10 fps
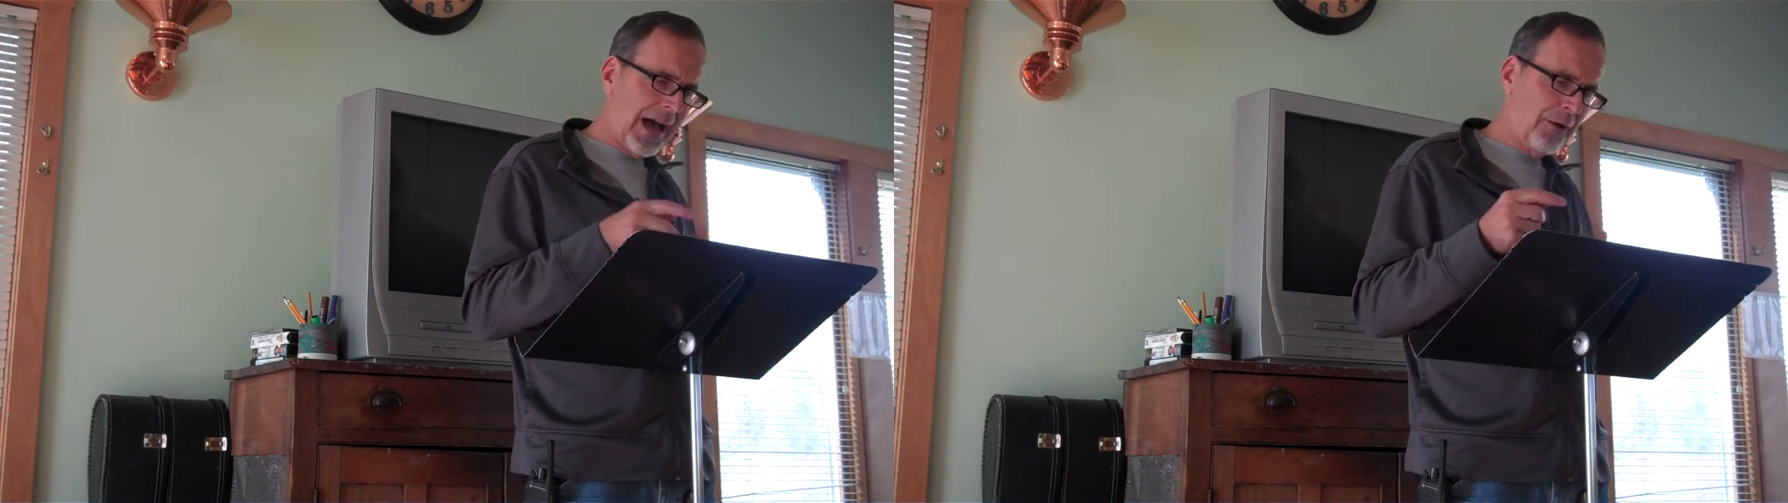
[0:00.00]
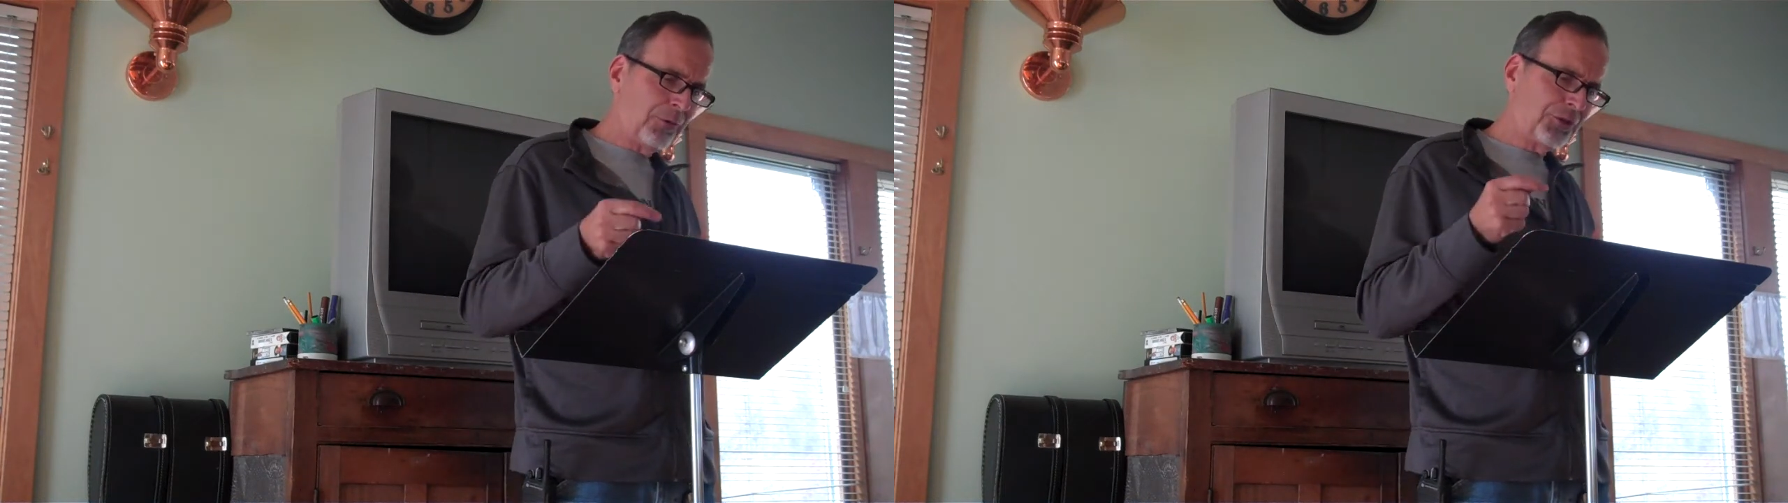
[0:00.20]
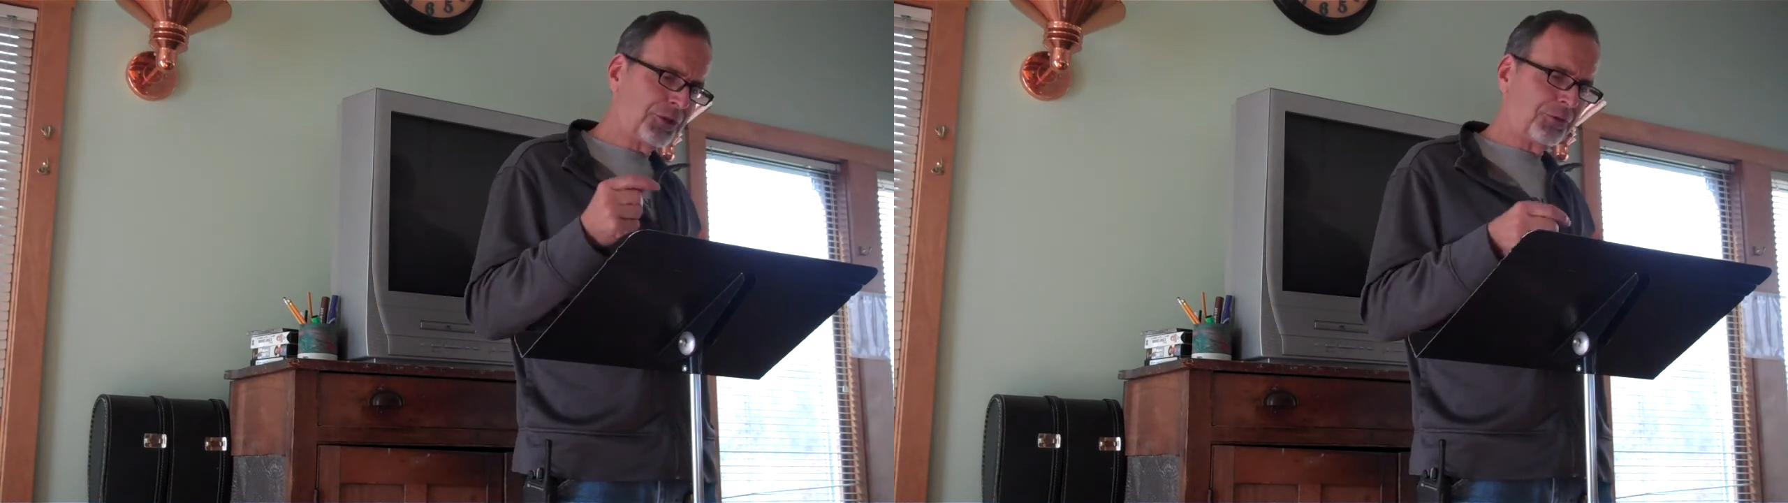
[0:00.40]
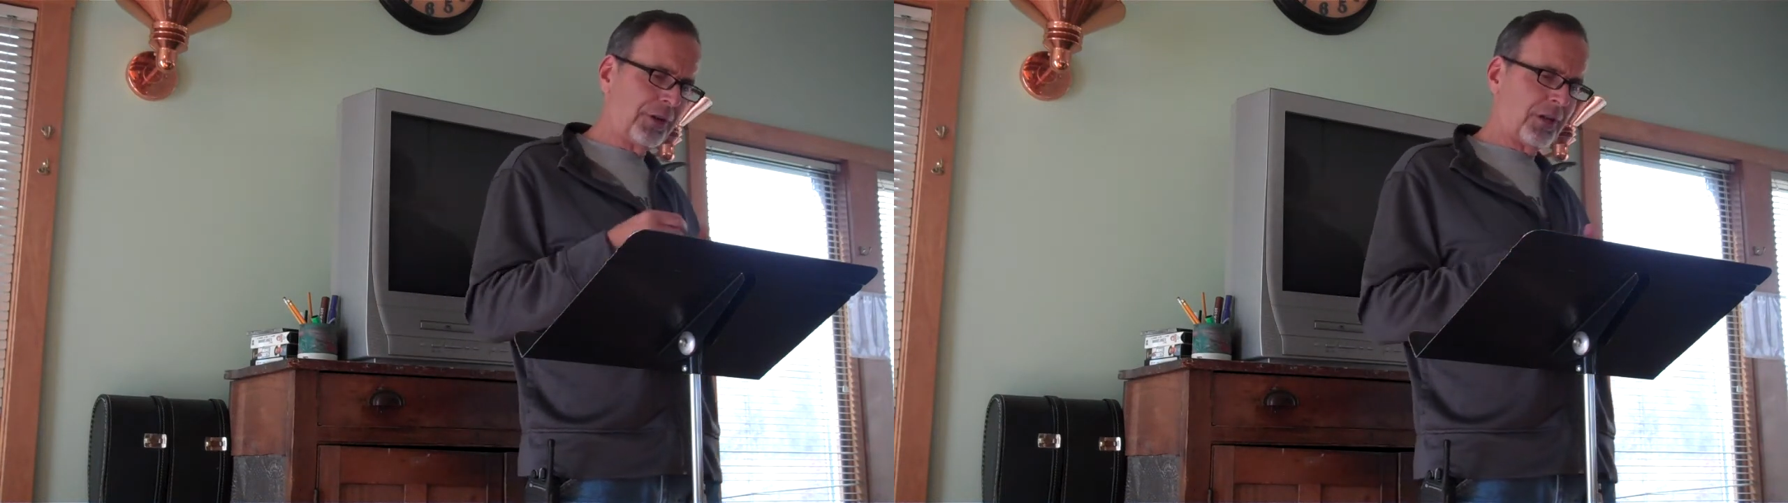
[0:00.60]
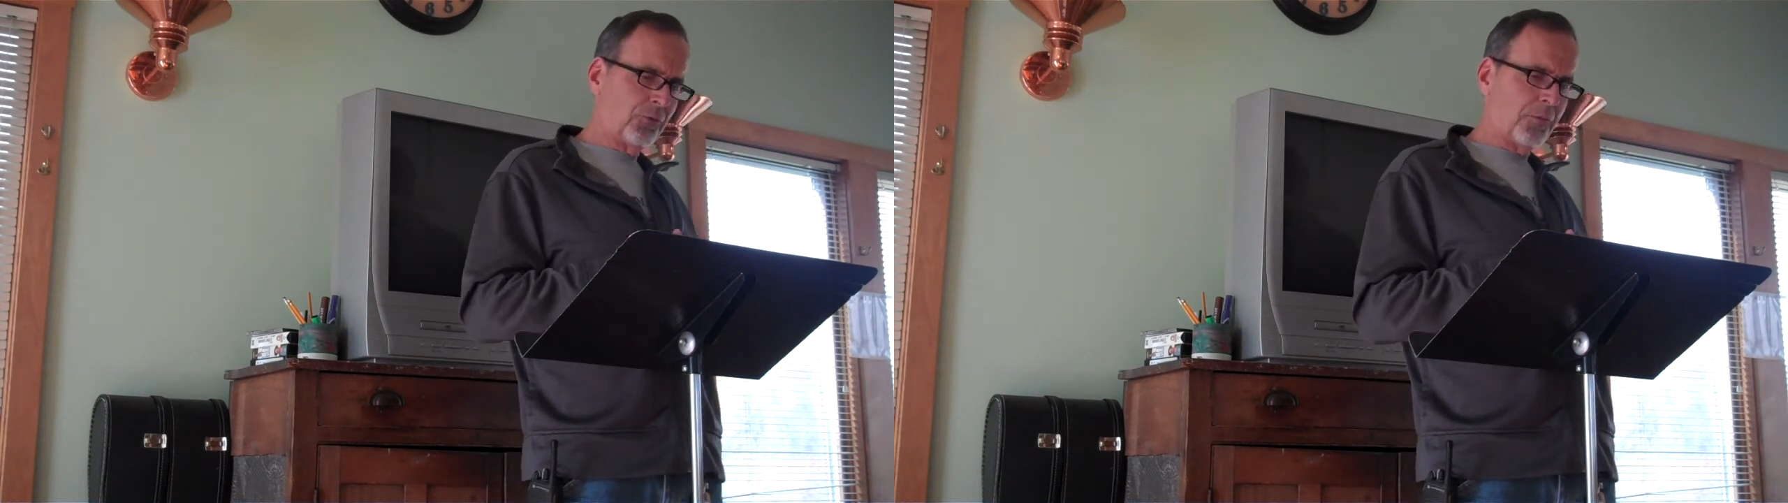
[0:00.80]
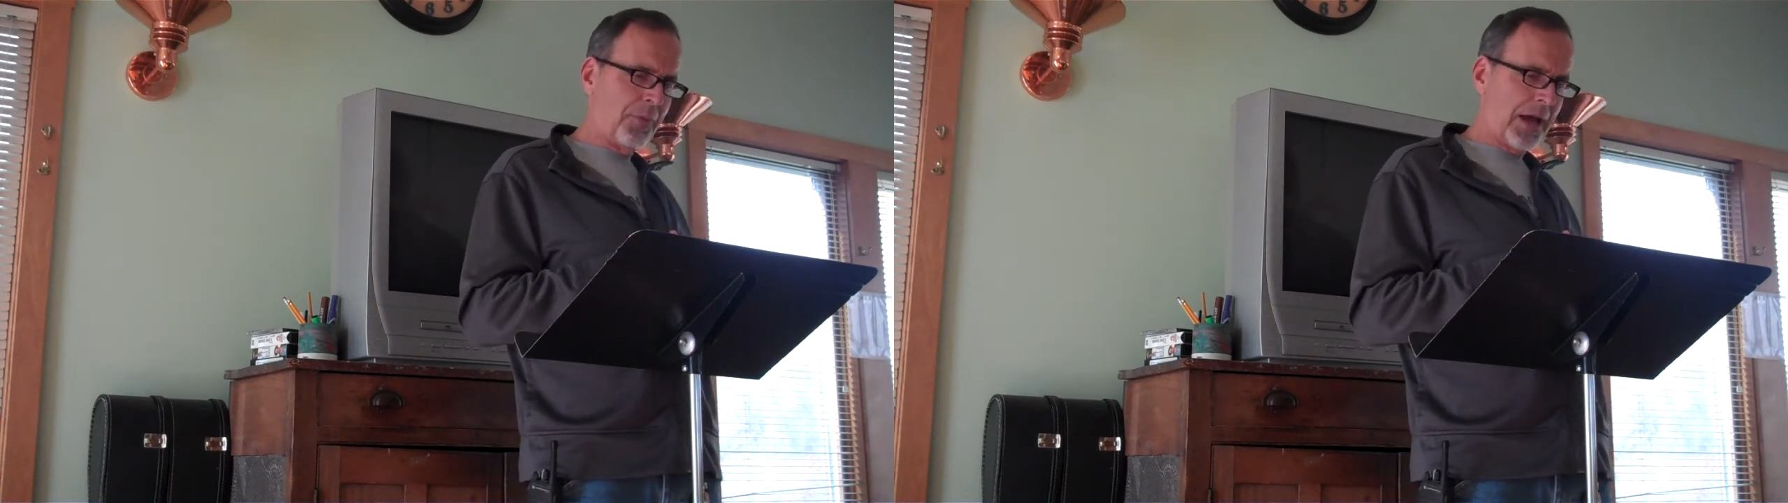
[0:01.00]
I was stricken with